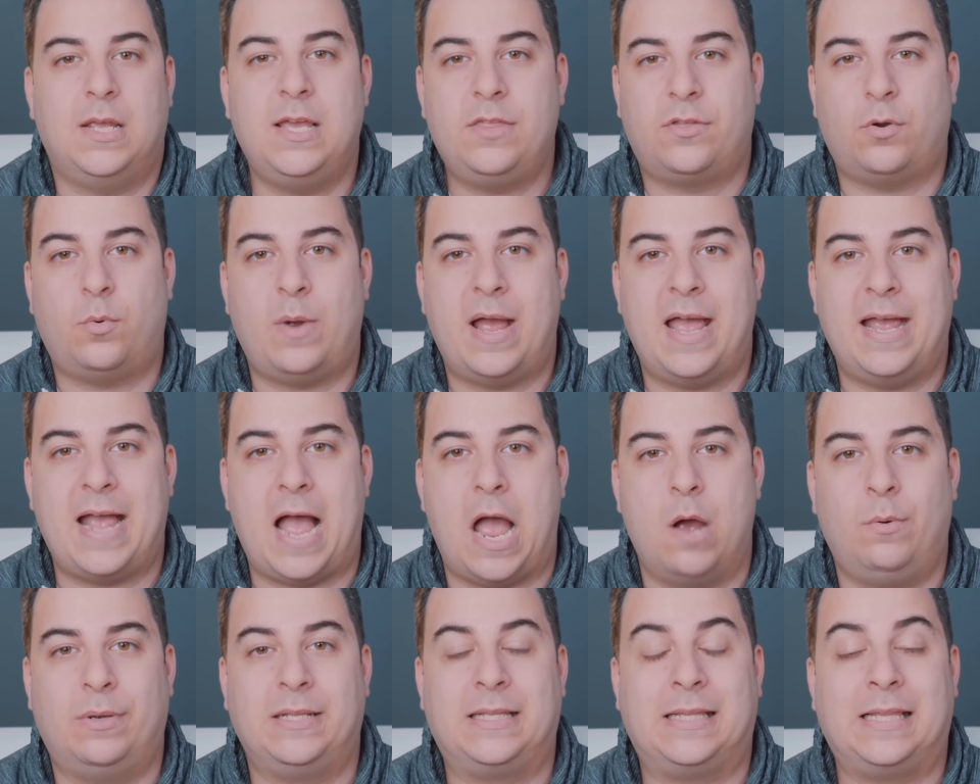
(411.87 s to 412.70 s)
Either way,
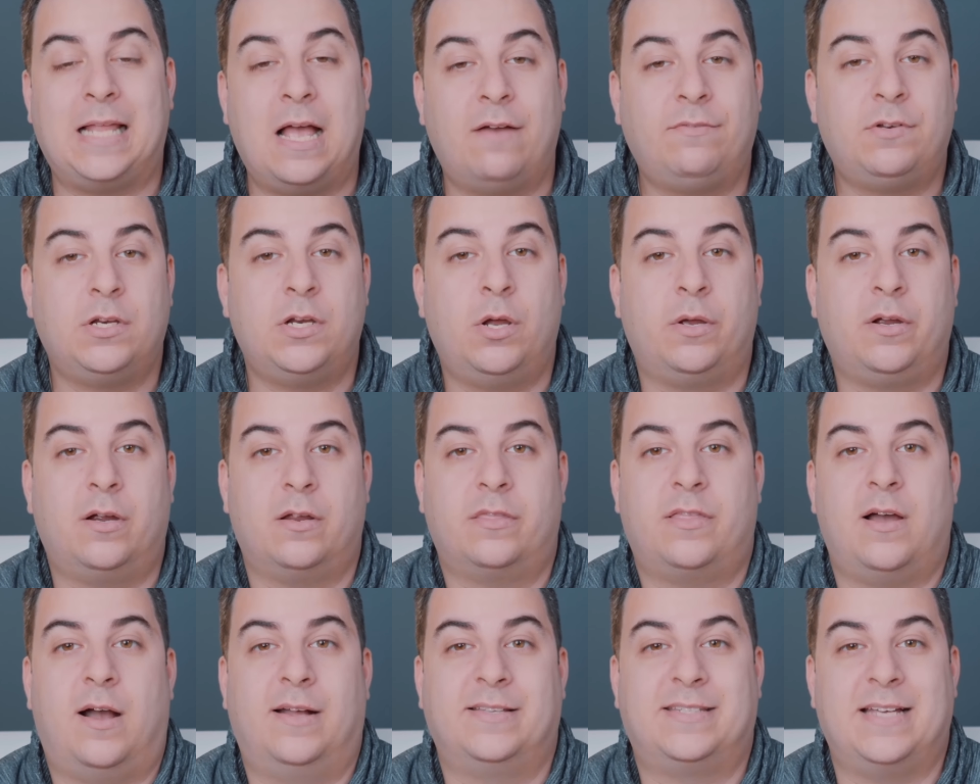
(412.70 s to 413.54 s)
I would love to know
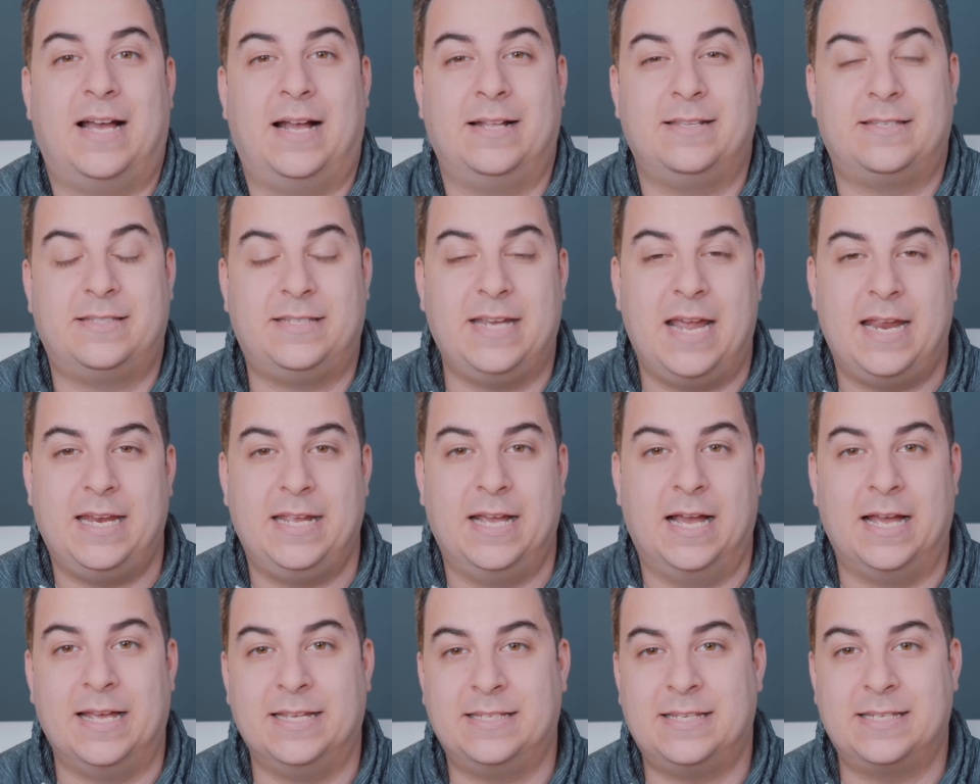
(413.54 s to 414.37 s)
your thoughts on Stadia.